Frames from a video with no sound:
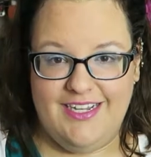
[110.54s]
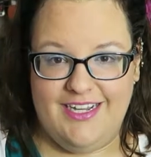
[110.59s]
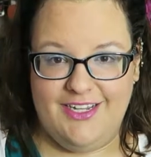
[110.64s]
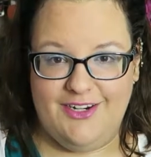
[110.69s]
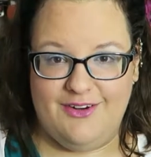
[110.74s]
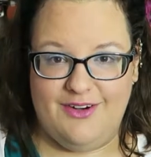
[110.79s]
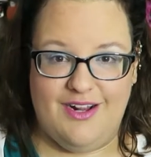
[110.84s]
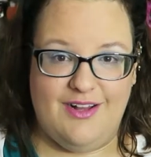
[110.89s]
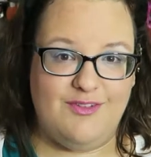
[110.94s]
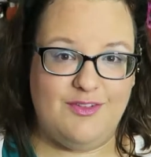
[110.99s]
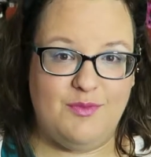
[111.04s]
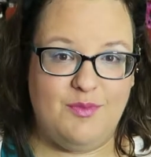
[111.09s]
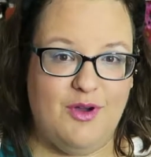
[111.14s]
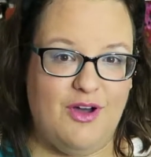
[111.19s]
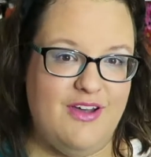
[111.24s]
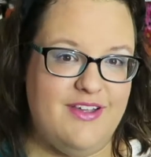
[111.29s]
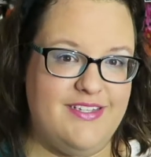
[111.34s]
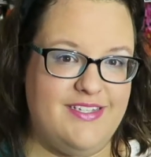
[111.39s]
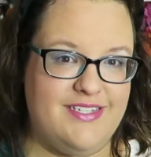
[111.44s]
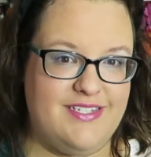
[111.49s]
I don't have to
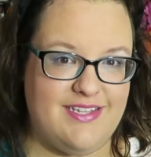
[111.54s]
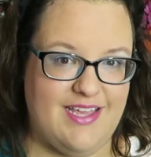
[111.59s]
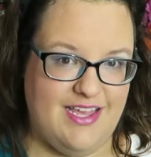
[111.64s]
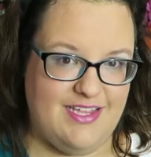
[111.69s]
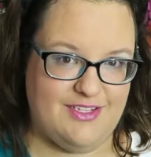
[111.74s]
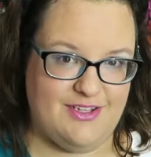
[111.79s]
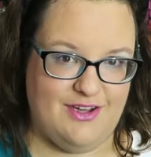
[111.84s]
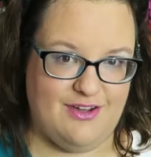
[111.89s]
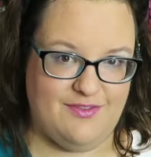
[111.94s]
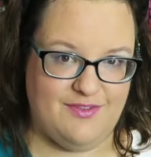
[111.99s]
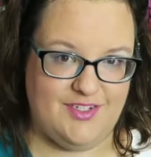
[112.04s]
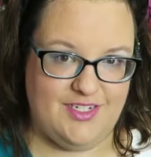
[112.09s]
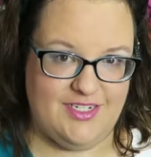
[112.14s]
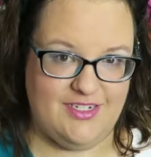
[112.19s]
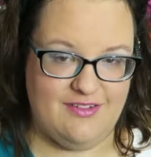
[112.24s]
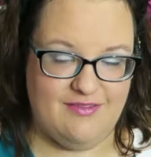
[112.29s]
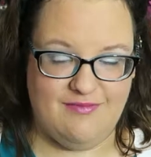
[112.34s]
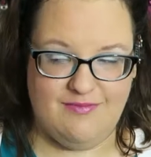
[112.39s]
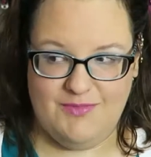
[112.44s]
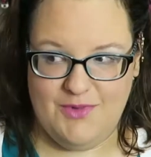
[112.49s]
pause as
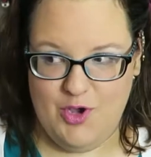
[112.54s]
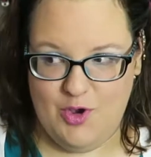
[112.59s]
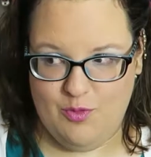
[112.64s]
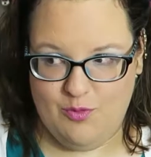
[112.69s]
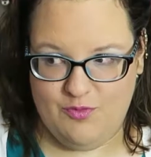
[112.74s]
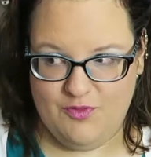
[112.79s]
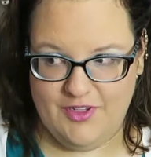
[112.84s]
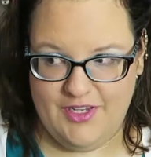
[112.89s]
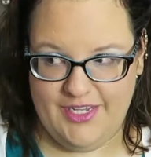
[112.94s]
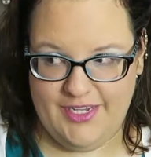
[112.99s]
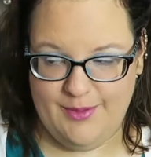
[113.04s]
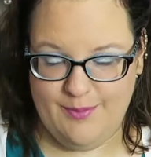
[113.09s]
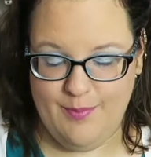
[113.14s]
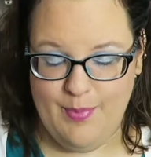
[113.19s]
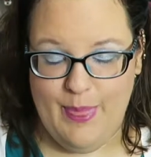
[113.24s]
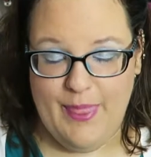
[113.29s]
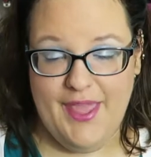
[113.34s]
often, hopefully.